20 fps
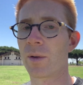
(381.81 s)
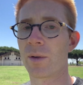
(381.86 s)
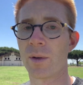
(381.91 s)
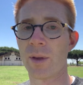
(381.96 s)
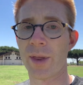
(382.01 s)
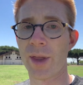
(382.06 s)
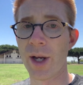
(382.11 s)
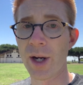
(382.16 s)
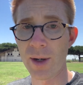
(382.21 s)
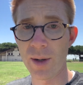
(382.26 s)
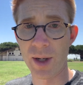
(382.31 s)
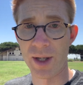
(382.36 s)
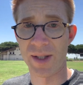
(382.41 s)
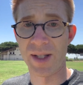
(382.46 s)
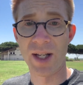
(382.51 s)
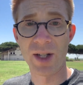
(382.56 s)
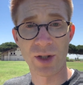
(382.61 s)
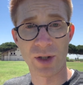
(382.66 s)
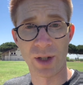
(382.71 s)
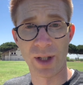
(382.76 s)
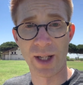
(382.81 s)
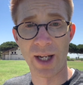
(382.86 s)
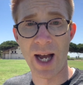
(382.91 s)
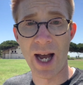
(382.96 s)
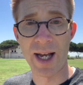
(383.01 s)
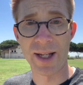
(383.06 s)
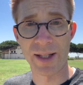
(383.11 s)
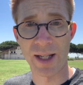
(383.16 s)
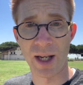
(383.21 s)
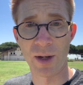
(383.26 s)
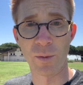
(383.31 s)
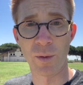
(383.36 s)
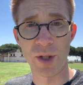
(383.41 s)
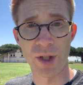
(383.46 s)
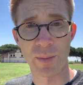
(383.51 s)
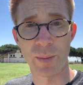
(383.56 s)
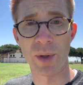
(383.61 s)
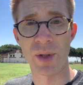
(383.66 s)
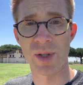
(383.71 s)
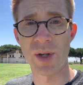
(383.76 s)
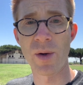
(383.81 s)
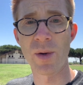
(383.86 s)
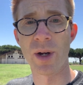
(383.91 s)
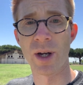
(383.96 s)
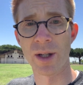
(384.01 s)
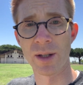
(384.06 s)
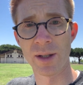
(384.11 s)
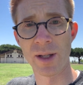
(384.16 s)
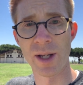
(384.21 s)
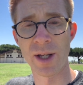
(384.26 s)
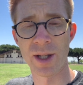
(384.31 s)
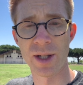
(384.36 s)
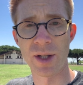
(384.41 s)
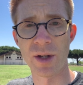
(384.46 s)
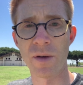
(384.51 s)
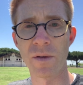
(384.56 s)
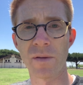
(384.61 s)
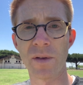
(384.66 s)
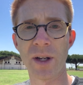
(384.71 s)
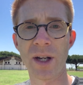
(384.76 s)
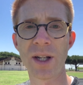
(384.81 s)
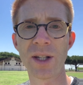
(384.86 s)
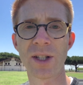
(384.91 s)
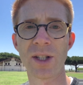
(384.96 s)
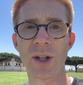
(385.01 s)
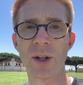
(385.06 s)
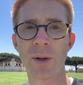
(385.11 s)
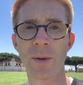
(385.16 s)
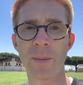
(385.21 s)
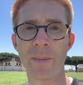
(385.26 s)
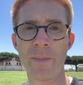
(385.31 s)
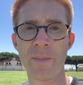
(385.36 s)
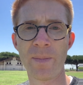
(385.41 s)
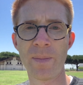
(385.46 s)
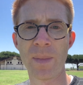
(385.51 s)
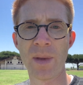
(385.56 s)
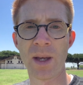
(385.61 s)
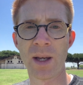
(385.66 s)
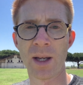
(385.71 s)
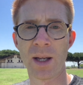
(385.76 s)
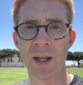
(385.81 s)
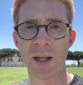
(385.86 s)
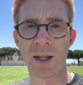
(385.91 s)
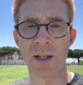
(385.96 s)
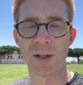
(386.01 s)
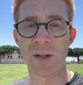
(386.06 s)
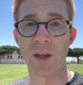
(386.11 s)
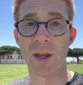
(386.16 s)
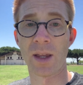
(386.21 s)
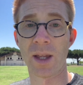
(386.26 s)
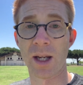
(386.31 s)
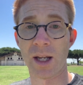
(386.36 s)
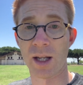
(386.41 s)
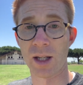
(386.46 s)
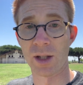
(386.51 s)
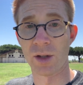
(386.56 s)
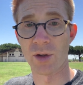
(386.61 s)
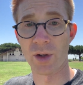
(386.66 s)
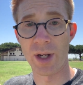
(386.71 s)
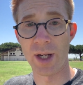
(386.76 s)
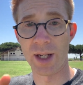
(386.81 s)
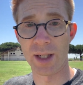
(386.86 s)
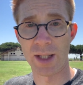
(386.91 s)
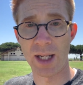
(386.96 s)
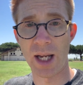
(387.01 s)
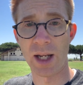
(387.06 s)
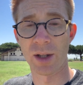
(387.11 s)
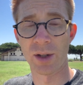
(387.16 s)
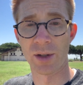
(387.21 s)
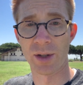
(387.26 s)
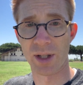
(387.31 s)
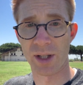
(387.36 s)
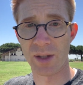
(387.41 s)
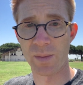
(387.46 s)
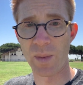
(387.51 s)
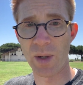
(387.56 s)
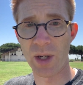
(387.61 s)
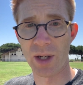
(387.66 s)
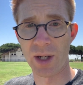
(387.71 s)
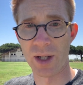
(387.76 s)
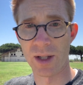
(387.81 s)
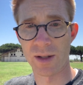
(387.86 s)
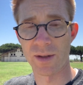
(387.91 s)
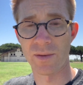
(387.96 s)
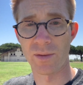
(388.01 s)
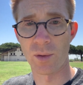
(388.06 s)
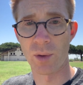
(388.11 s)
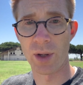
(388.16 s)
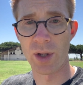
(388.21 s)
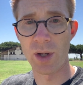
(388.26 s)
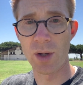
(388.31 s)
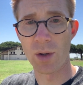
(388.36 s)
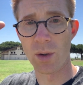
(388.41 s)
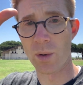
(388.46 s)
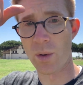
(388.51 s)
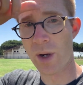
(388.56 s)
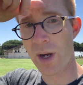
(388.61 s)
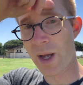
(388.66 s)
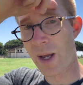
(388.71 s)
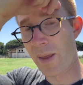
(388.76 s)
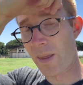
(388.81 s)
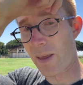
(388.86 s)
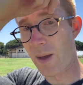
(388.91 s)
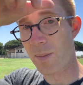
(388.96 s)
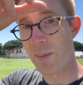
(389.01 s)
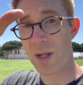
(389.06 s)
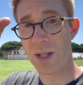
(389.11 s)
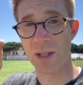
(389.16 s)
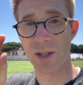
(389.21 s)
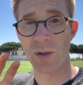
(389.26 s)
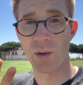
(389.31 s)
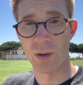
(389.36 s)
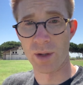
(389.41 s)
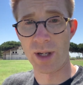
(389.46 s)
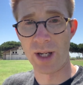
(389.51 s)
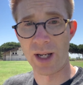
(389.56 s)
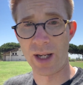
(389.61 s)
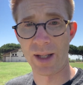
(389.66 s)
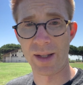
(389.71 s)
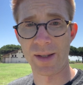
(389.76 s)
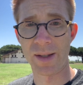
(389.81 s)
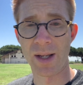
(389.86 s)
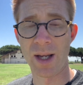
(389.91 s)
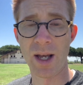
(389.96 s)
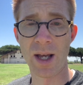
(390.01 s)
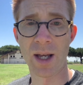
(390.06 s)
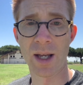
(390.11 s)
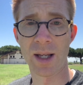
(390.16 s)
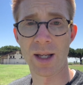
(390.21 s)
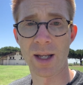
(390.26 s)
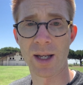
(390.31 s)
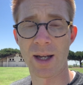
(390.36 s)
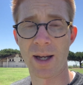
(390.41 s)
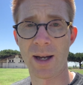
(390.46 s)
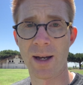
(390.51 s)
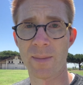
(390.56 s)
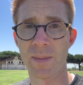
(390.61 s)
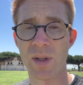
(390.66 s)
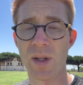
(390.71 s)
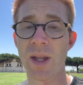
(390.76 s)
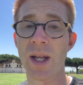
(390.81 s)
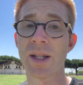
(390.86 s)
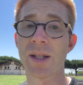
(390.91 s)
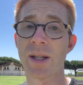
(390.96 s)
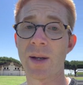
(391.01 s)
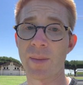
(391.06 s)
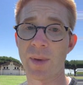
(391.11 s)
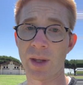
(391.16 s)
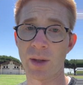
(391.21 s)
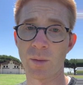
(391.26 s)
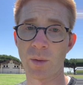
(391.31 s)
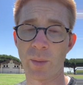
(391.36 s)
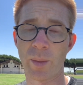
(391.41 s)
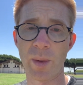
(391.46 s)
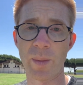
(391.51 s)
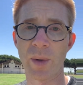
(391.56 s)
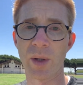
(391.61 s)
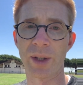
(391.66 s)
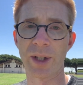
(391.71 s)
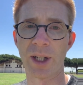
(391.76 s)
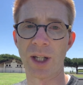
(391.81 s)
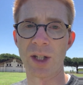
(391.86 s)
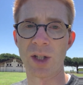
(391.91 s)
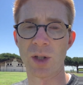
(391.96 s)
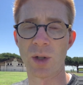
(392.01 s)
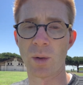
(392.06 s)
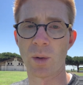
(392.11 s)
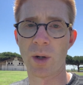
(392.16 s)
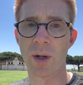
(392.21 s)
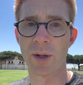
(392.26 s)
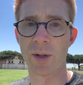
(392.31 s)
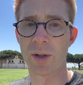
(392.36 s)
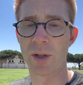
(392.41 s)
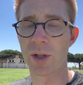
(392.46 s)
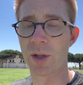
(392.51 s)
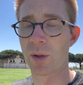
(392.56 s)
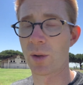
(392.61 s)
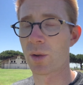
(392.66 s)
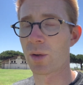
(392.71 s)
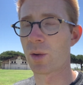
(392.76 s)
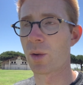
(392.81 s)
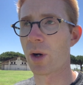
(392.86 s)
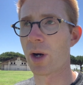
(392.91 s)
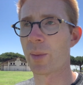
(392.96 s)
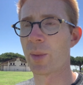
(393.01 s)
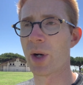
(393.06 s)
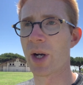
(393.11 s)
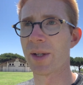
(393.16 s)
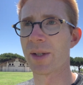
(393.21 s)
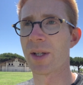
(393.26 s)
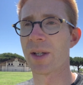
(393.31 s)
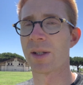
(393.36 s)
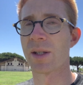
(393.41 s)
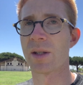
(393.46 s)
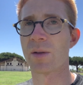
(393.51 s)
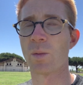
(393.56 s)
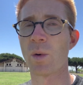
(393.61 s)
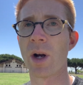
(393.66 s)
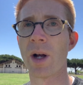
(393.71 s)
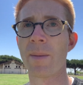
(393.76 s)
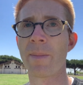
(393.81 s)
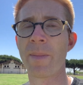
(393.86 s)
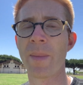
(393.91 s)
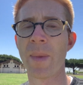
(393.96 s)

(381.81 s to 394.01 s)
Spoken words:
They're essentially asking which persona do you fit into, so that they can create a tailored experience for you that meets your needs. So that's something that we'll be building into to our process as well.